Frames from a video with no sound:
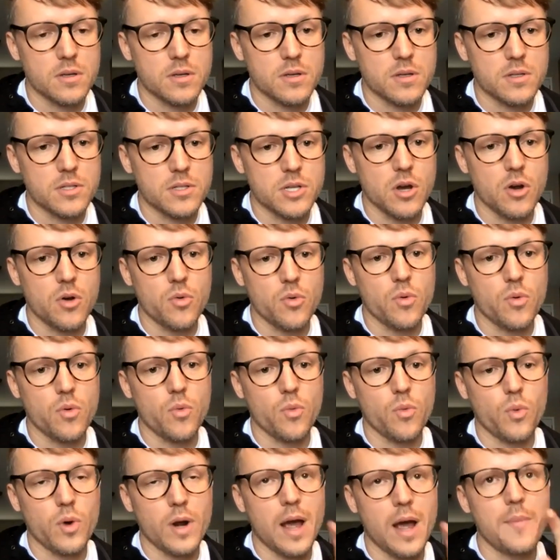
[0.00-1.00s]
So
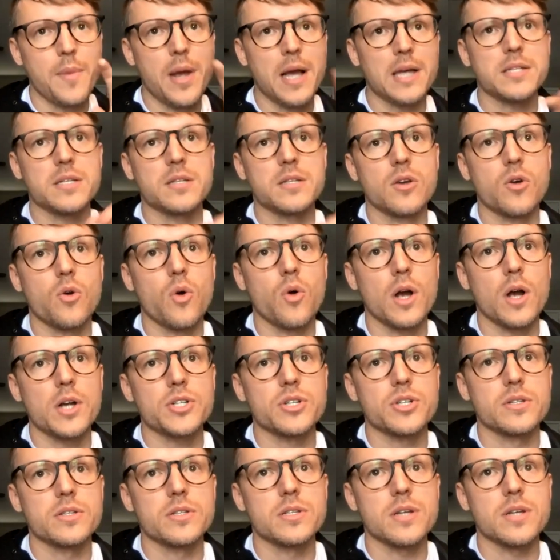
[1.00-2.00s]
when I'm asking the
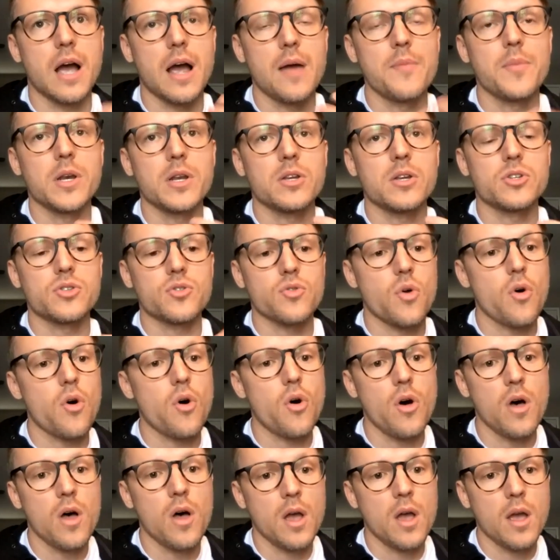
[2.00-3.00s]
questions, I'm in
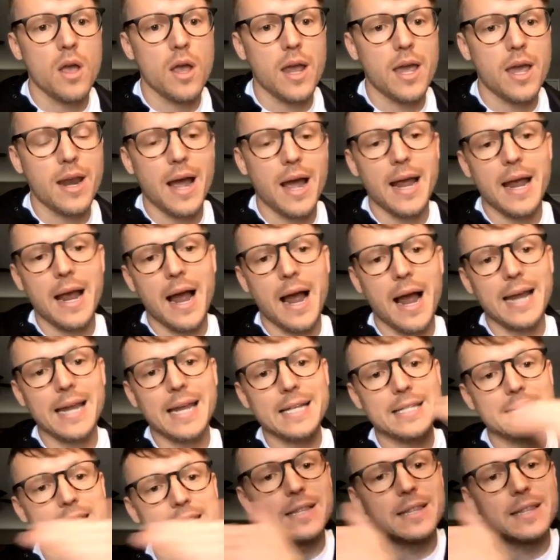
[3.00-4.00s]
control and I
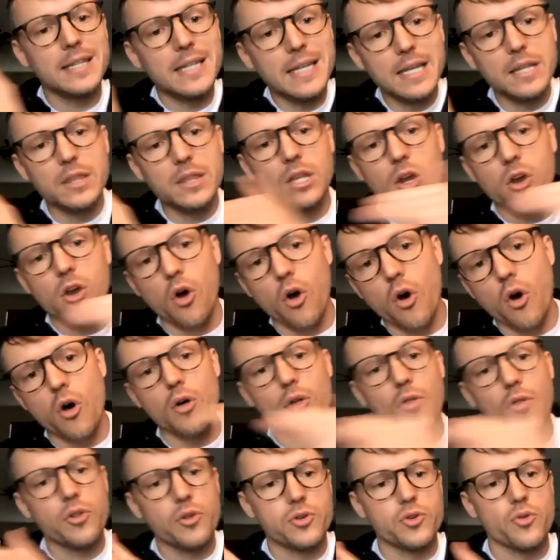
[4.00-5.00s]
get lead the
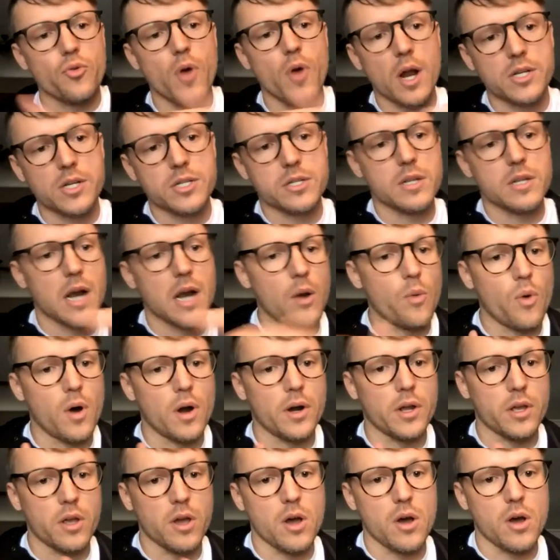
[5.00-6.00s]
call the direction that I
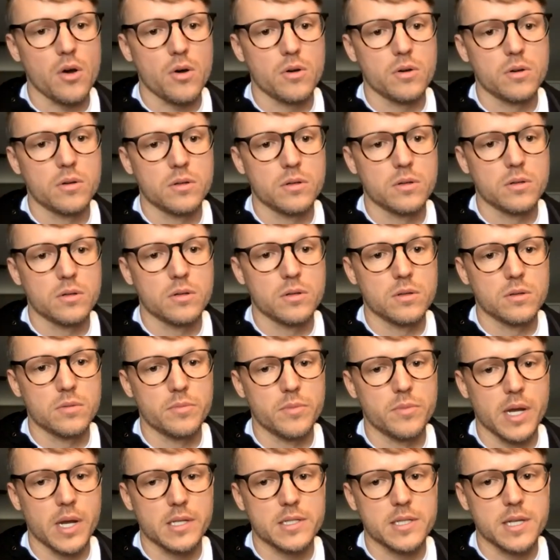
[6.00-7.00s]
want to go.
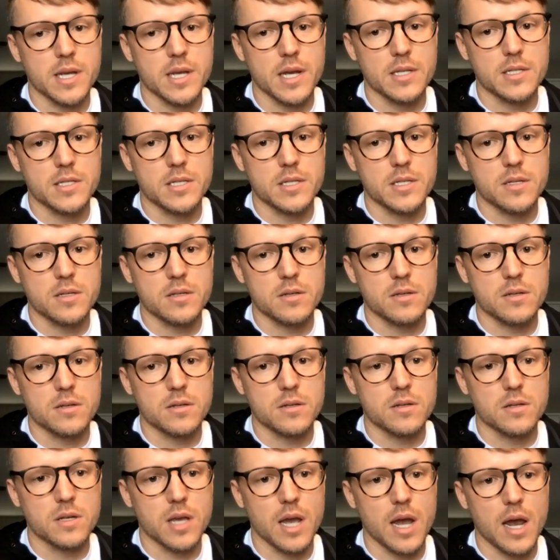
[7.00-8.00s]
Making sense?
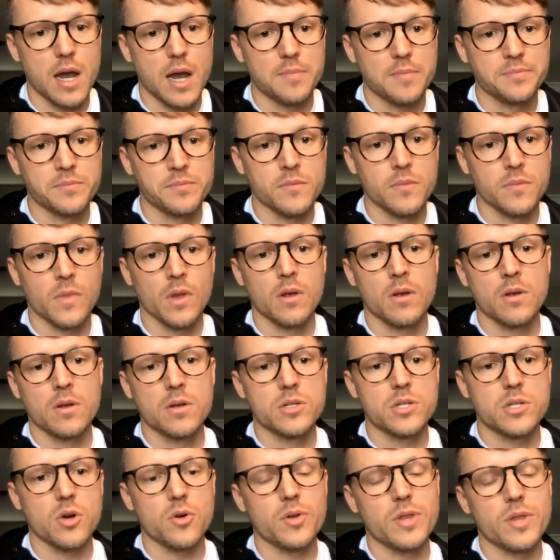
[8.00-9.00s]
Yeah.
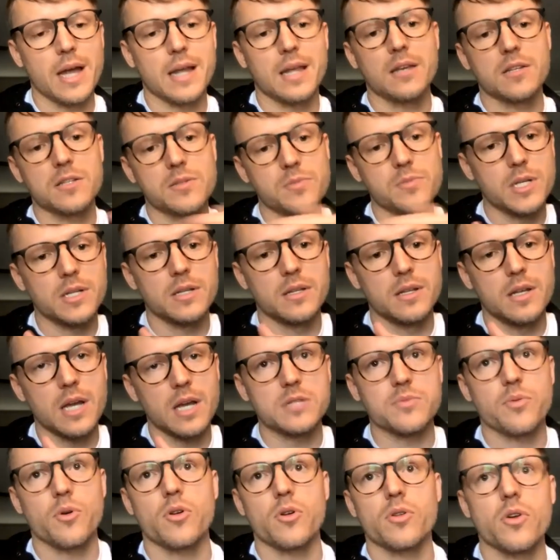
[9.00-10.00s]
So that gives me to the
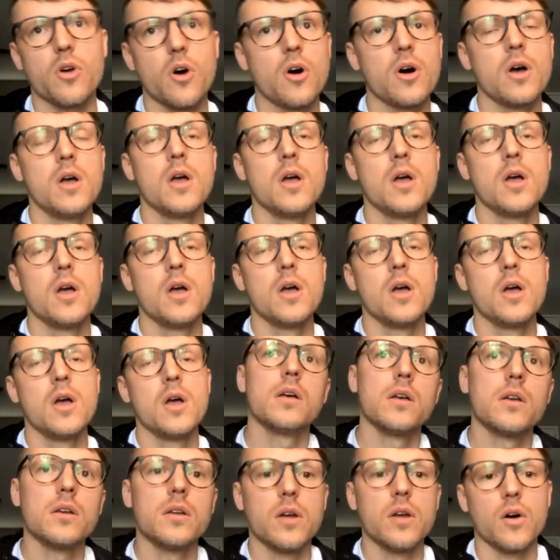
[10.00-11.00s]
next part of the call.
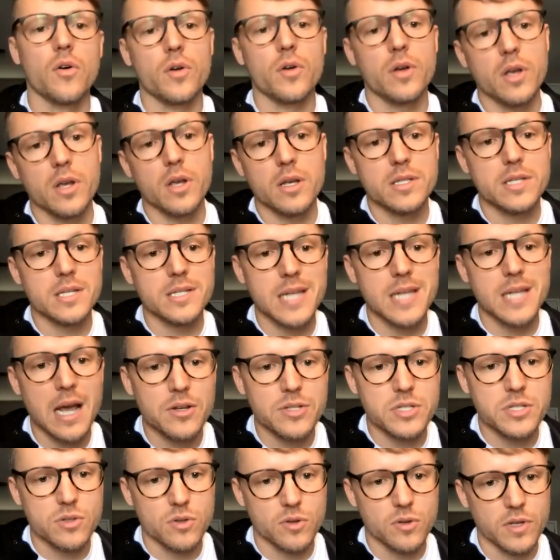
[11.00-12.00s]
You know, is
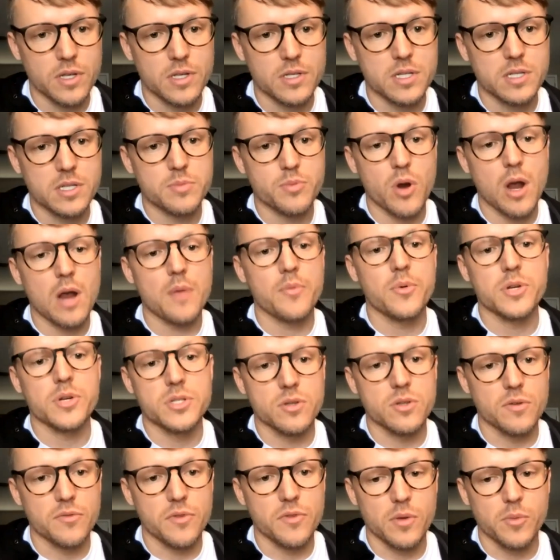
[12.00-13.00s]
this property
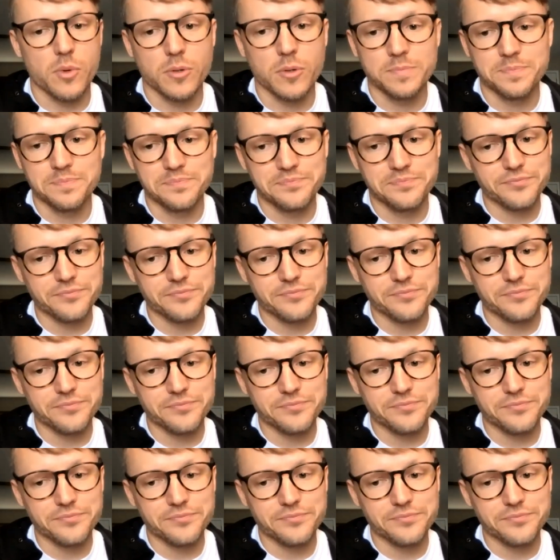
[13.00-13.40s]
still available?